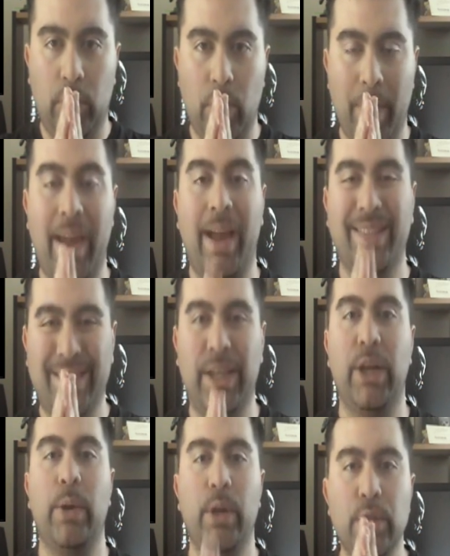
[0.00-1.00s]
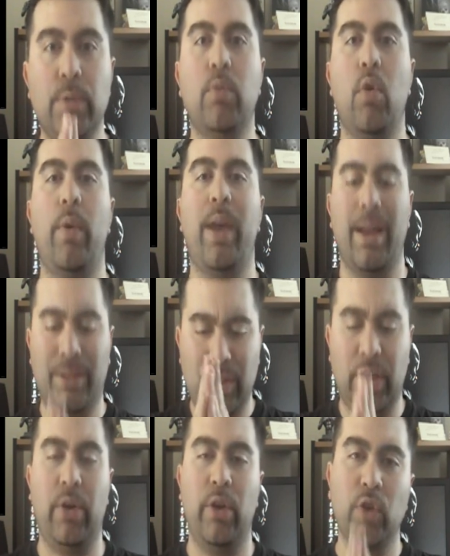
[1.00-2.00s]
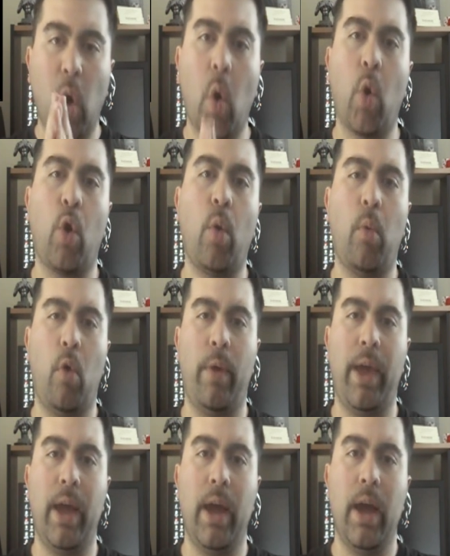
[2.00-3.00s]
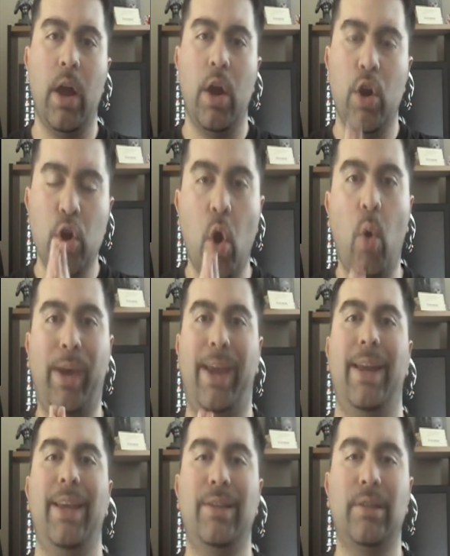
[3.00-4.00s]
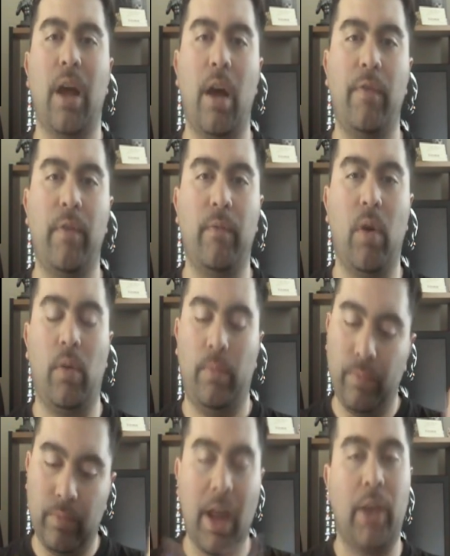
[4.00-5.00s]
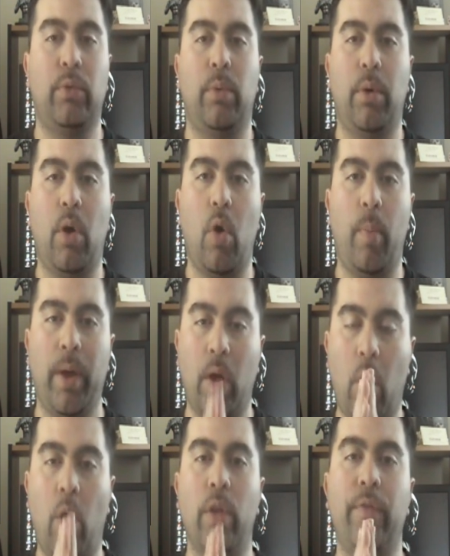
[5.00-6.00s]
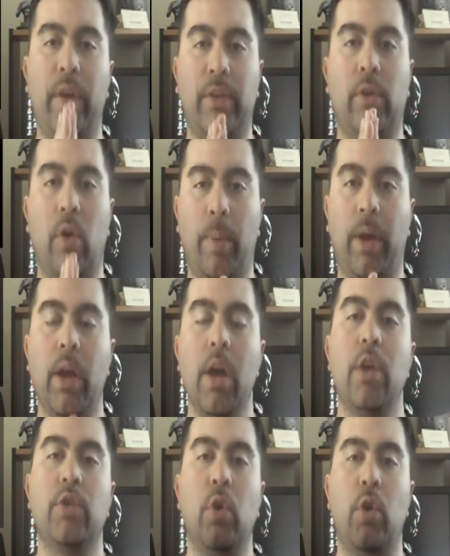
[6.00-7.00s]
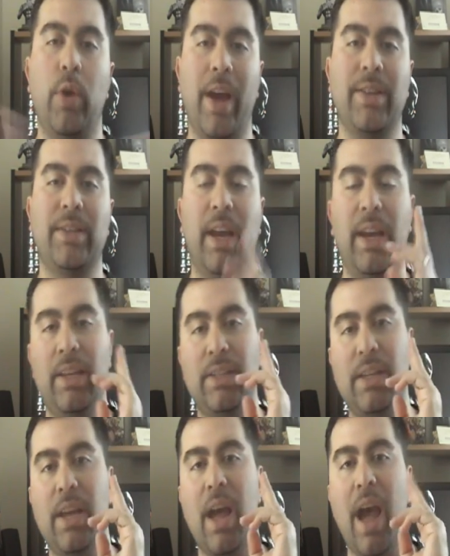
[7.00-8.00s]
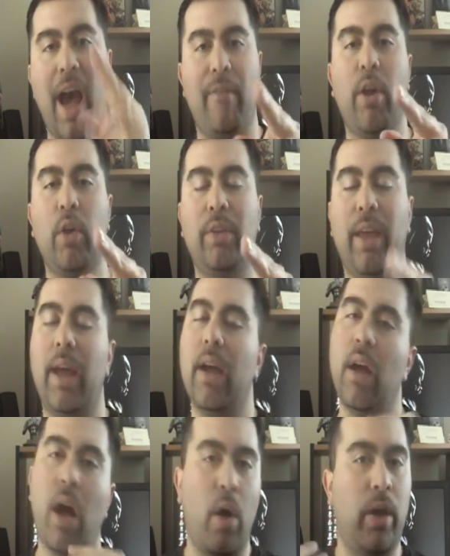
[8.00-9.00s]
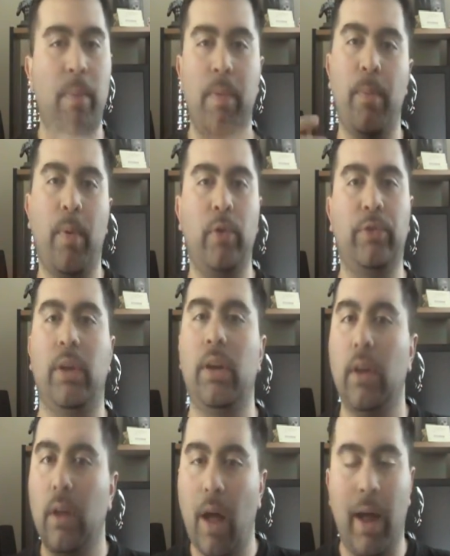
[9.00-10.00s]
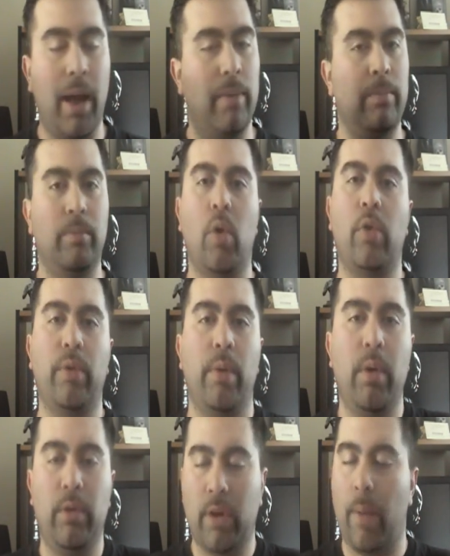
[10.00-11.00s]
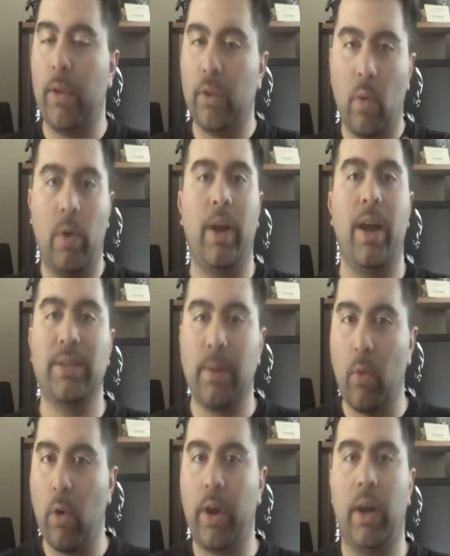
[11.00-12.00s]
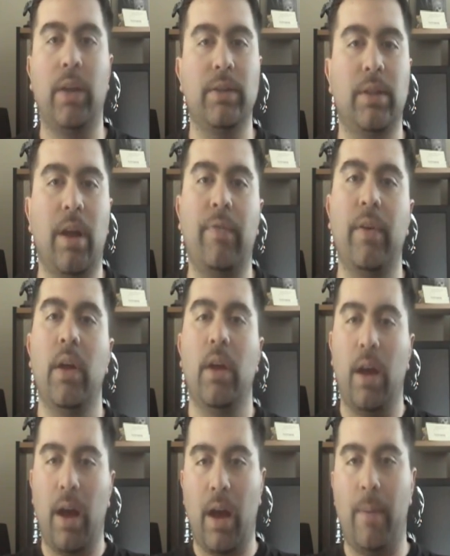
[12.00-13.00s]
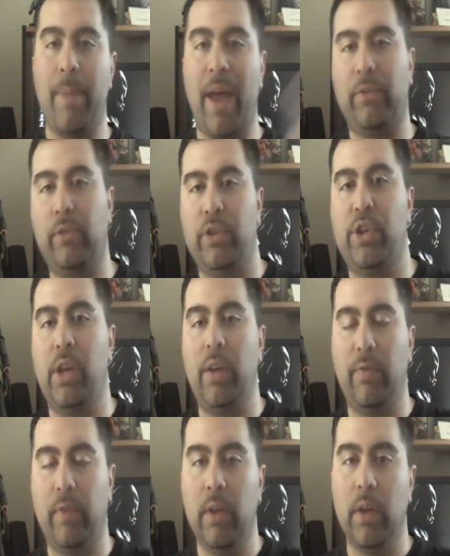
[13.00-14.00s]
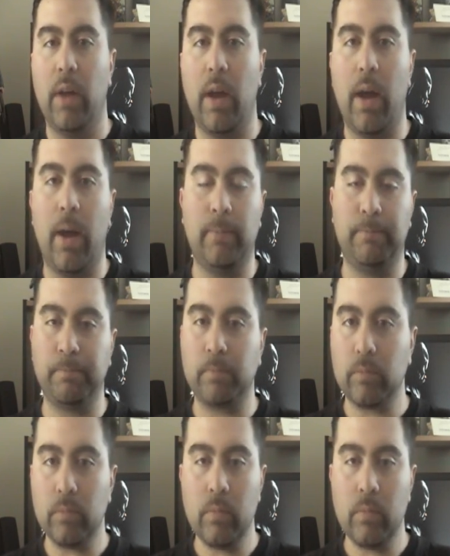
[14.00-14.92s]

to make a serious movie, a serious horror movie, no kitty stuff involved. That's what we're all hoping. All the fans are hoping. So you guys take it easy. Have a good day. I'll keep you posted. I got more reviews coming. Don't worry, guys. I'm working on stuff. Uh, Master Chief um,